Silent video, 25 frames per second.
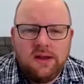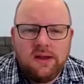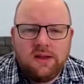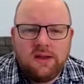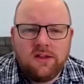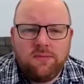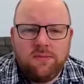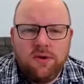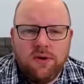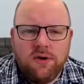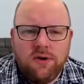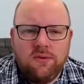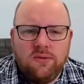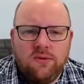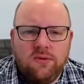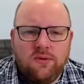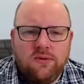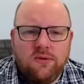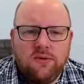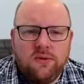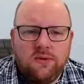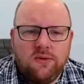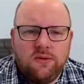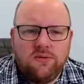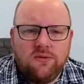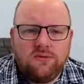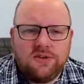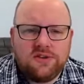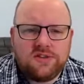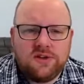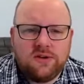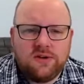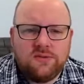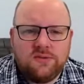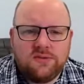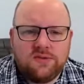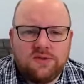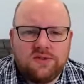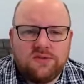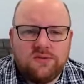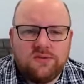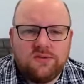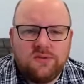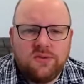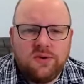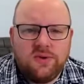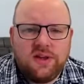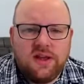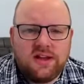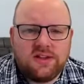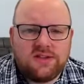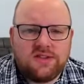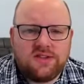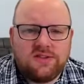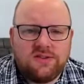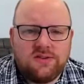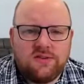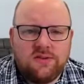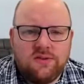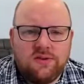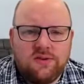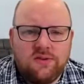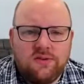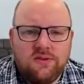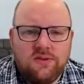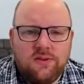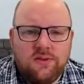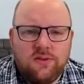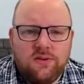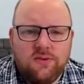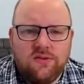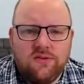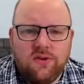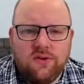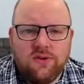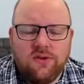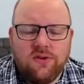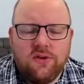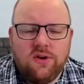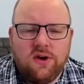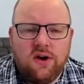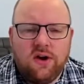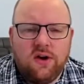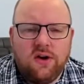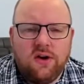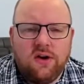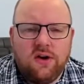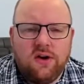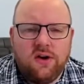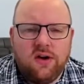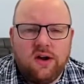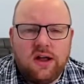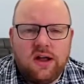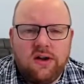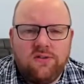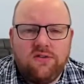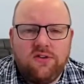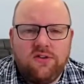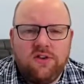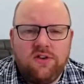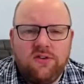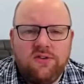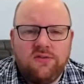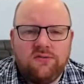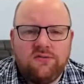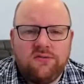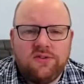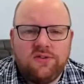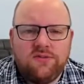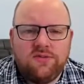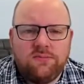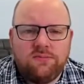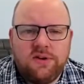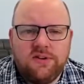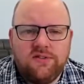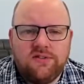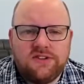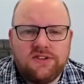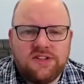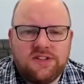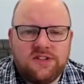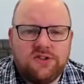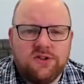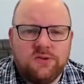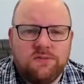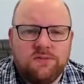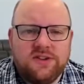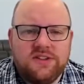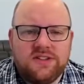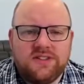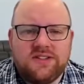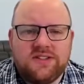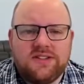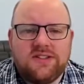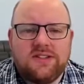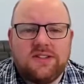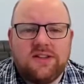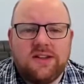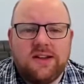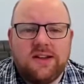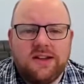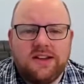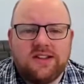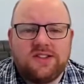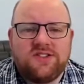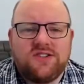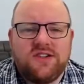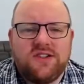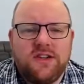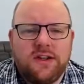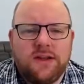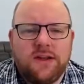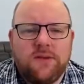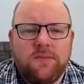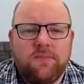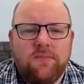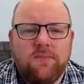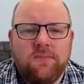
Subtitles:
The poll results we asked you for are: have you pivoted your business in the last year?